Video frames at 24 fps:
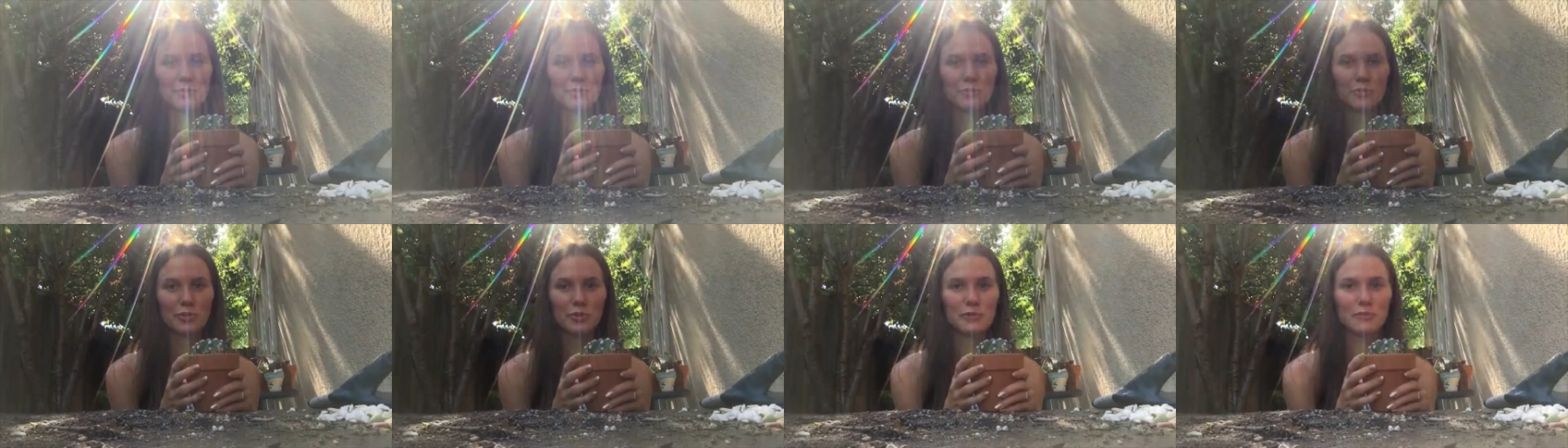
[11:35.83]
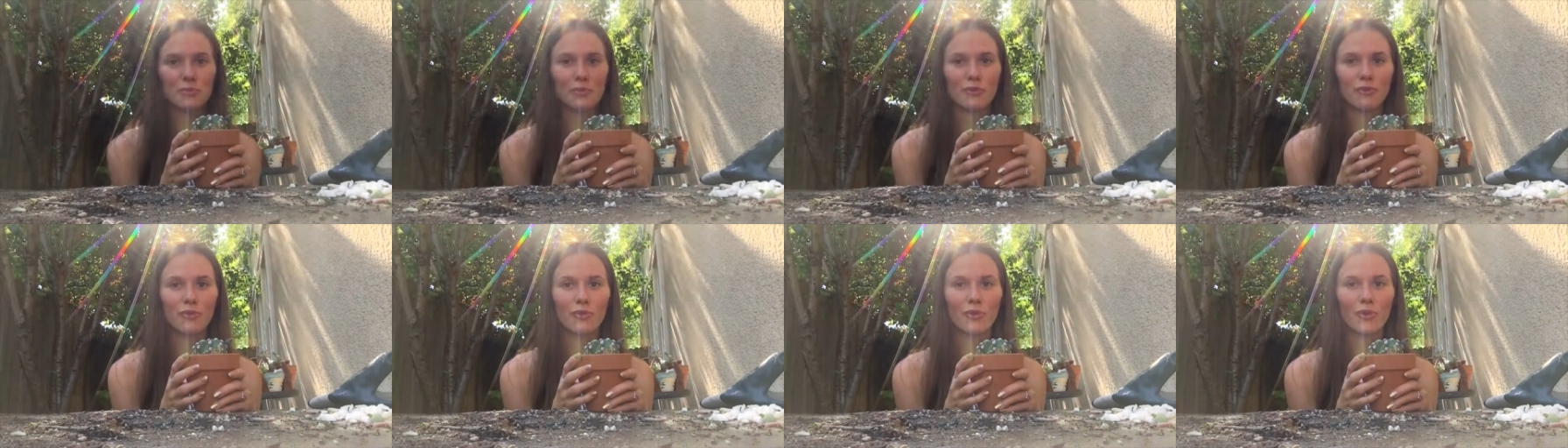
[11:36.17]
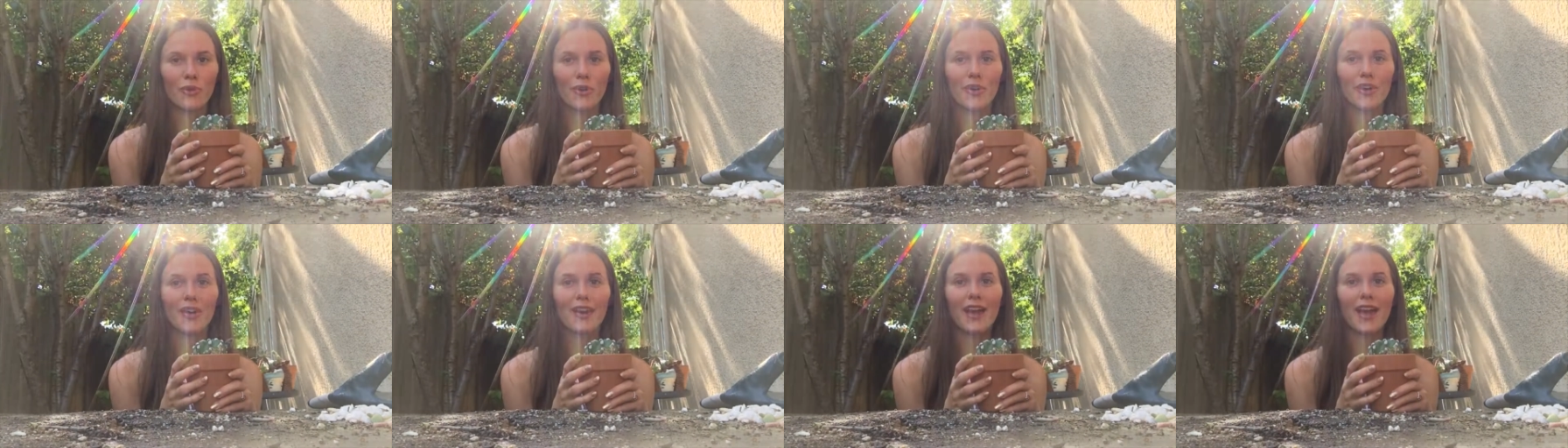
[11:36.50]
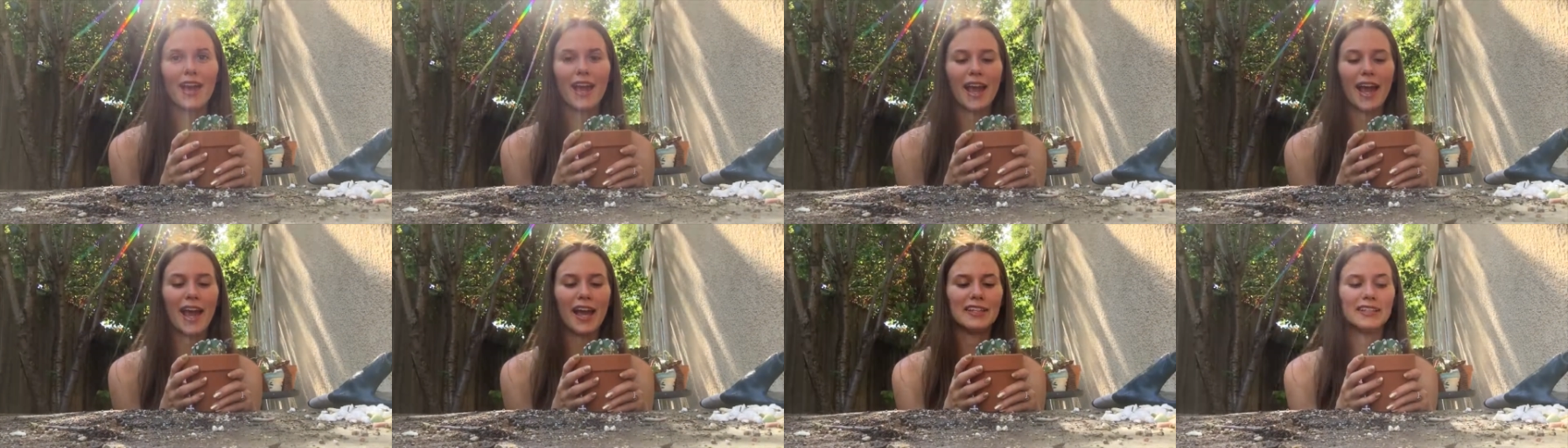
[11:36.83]
one bloom before,
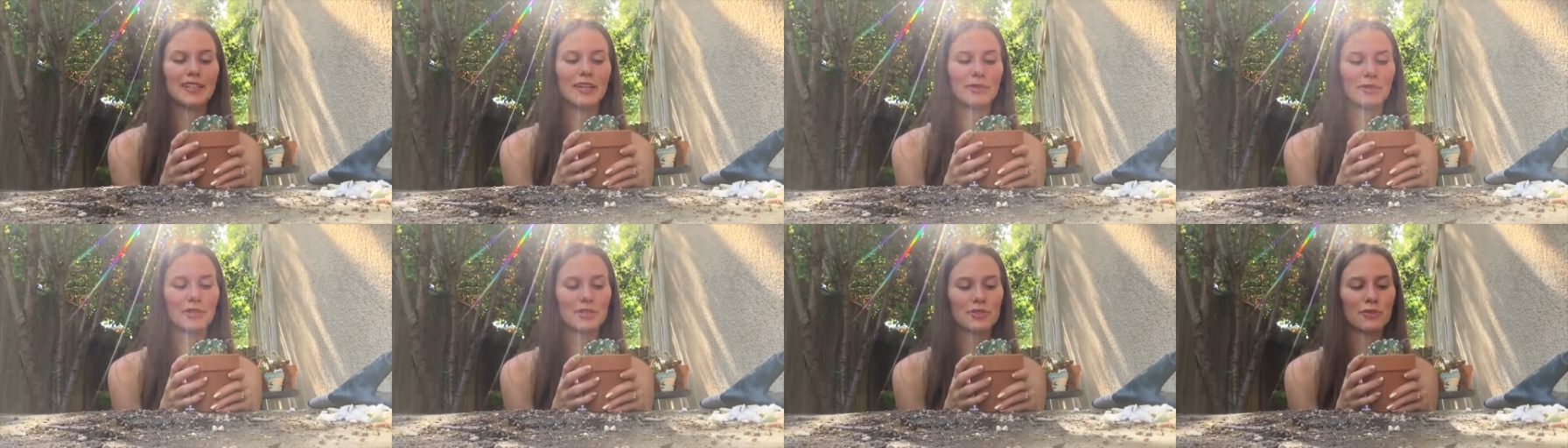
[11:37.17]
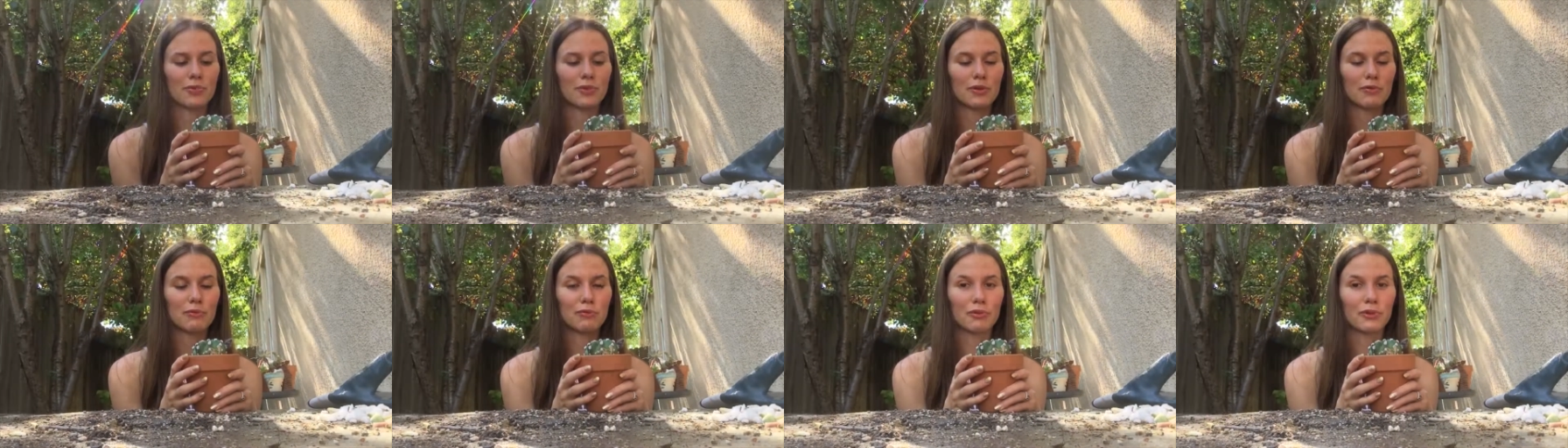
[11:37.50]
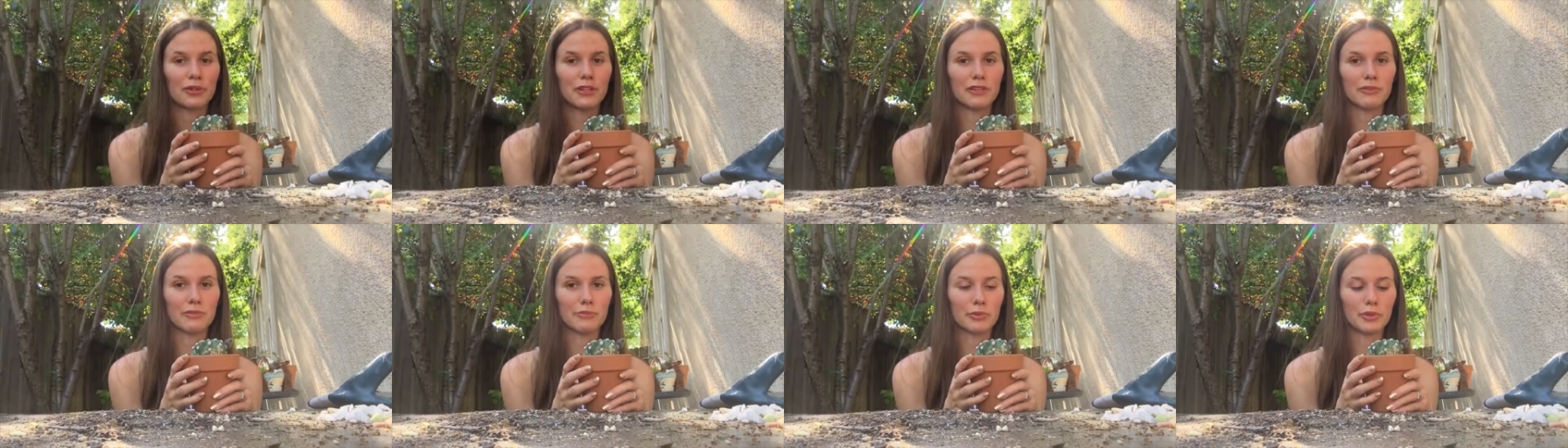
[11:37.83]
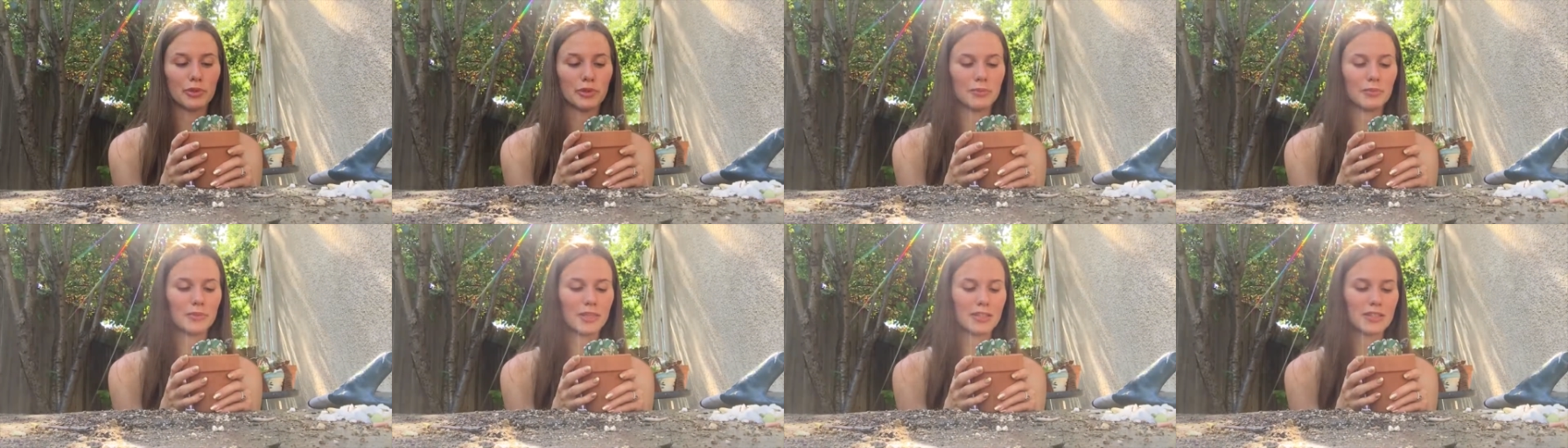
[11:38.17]
and now that's one pretty
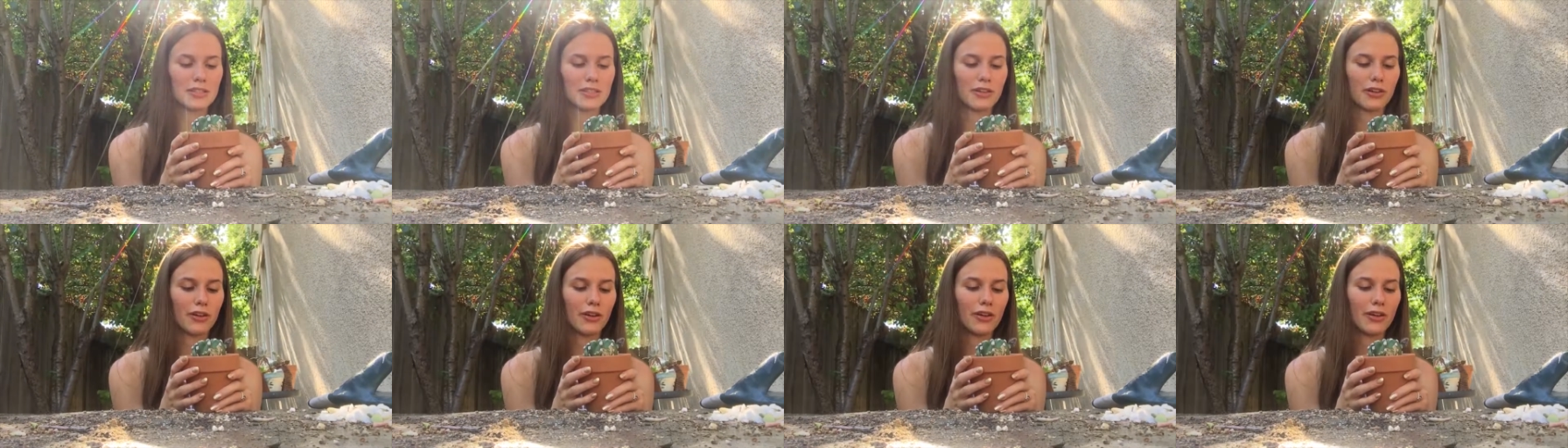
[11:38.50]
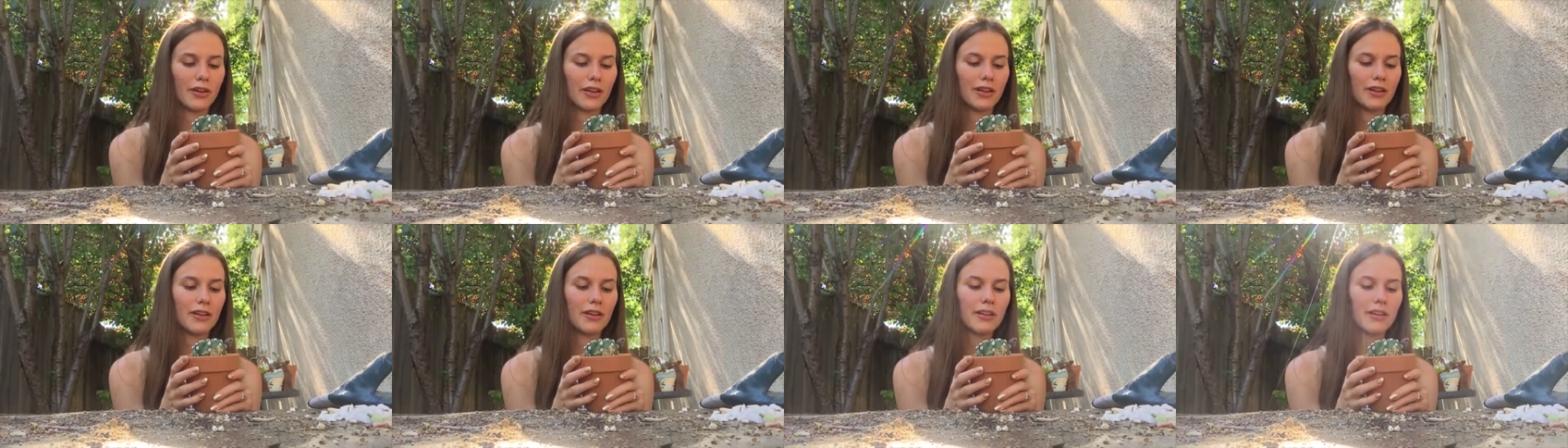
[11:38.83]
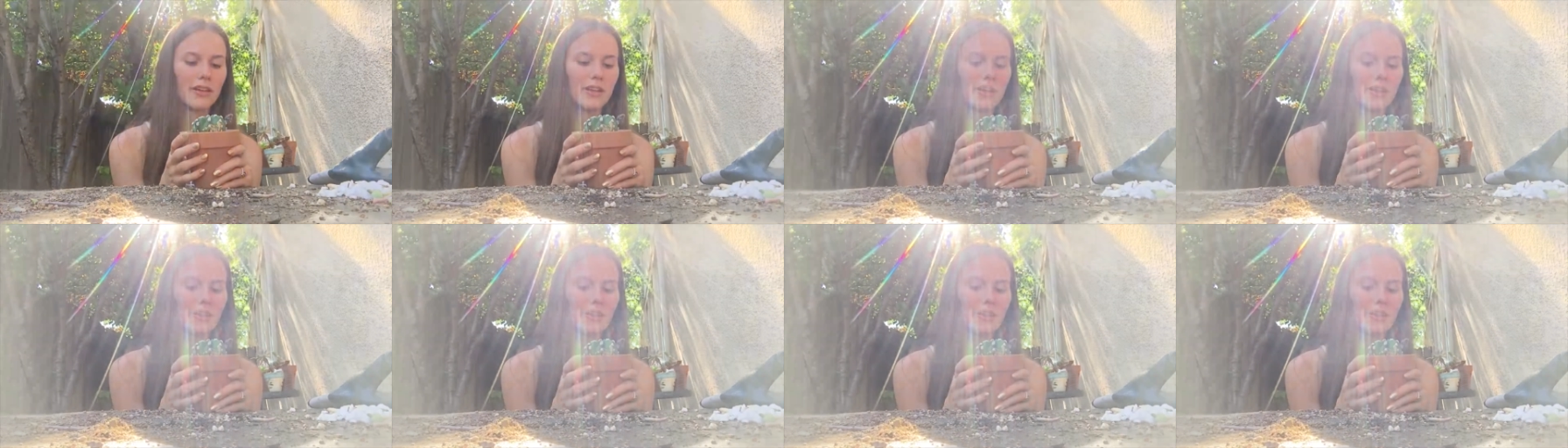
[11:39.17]
bloom that's gone.